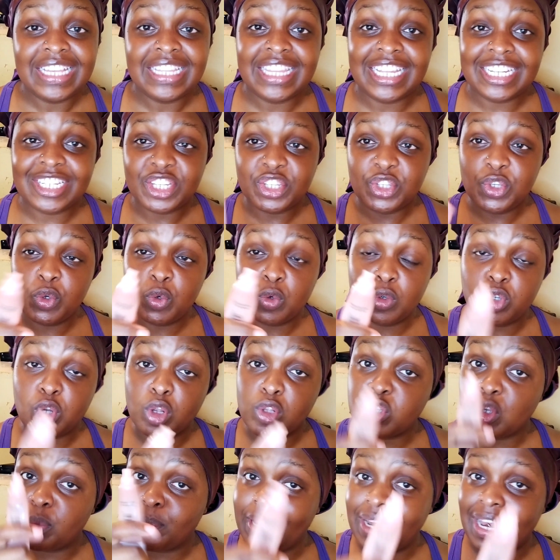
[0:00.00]
that you could
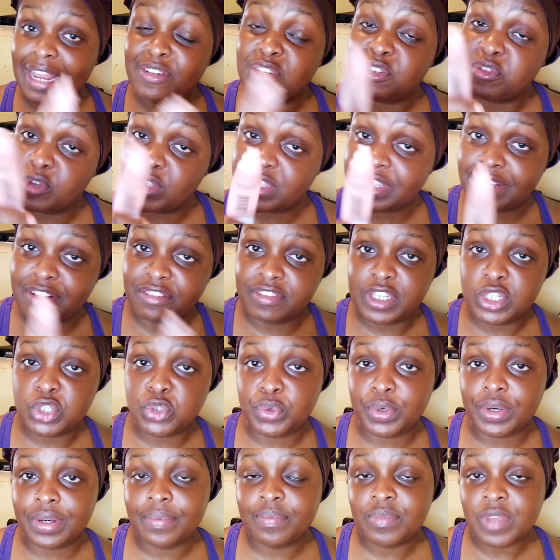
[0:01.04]
also be left for
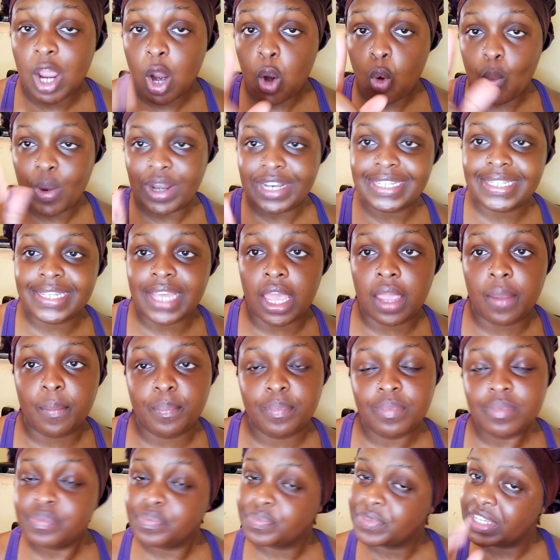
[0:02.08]
salvation one time.
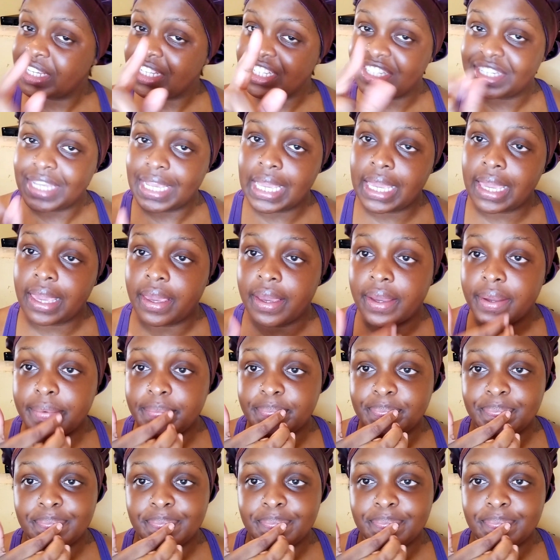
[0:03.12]
Take care.